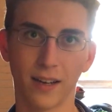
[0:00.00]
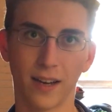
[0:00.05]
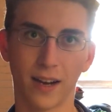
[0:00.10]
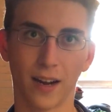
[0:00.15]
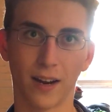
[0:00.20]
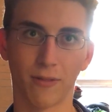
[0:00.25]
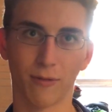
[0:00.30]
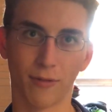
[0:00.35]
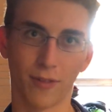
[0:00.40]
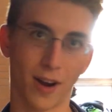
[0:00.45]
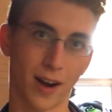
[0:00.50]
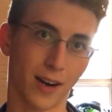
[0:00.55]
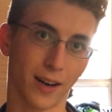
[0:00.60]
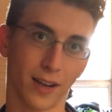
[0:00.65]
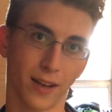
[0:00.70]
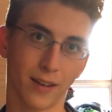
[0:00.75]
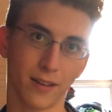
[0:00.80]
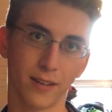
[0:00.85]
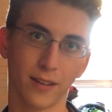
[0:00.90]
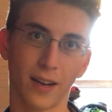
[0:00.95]
and refining
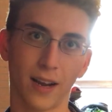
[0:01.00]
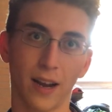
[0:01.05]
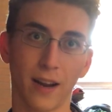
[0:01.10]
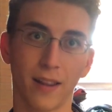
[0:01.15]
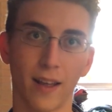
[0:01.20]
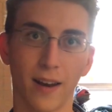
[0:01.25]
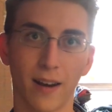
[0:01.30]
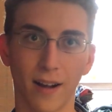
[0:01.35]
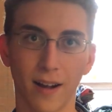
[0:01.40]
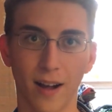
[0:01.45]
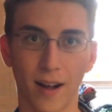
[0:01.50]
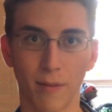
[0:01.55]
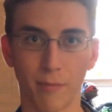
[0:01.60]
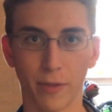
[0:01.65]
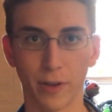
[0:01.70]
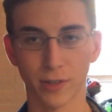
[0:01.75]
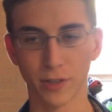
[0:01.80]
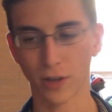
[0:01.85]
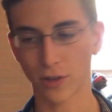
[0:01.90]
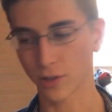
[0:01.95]
it. And then
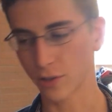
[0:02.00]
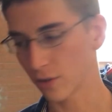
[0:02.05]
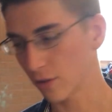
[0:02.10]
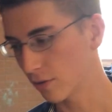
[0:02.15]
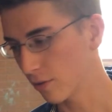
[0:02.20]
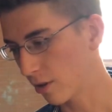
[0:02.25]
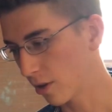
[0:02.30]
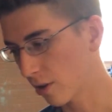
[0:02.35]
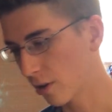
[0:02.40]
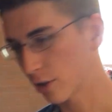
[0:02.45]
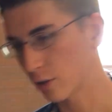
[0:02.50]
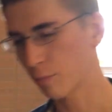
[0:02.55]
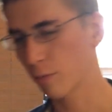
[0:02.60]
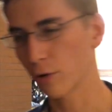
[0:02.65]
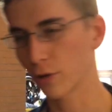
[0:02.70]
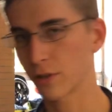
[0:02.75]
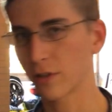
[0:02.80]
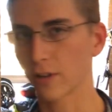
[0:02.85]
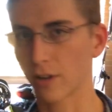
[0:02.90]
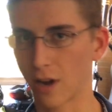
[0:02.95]
there's also a large
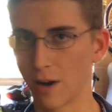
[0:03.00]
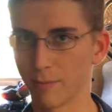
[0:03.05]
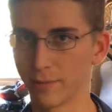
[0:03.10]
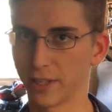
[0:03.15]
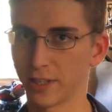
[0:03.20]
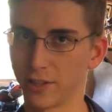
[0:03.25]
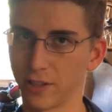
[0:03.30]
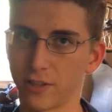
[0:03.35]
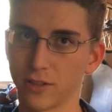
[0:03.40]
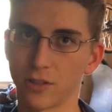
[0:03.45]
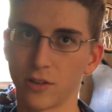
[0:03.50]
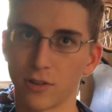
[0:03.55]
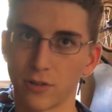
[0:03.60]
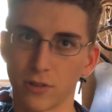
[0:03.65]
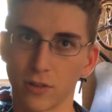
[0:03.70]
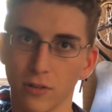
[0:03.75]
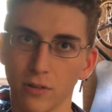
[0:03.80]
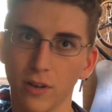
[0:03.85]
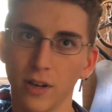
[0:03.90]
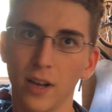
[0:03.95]
portion of the competition is
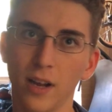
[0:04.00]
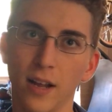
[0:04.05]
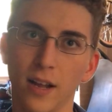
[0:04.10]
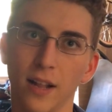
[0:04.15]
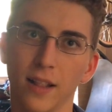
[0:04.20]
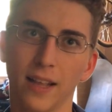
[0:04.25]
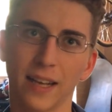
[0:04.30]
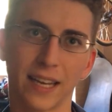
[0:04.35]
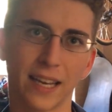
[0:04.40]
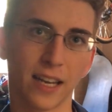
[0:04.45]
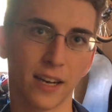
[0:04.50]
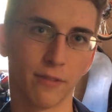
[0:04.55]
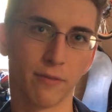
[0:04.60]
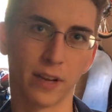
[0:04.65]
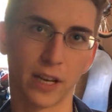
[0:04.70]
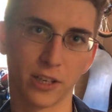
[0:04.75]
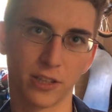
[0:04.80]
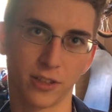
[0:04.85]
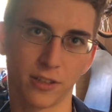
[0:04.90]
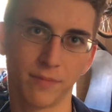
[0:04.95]
also like
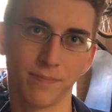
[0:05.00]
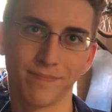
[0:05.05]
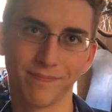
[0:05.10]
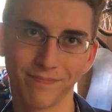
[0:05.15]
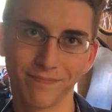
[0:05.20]
innovation.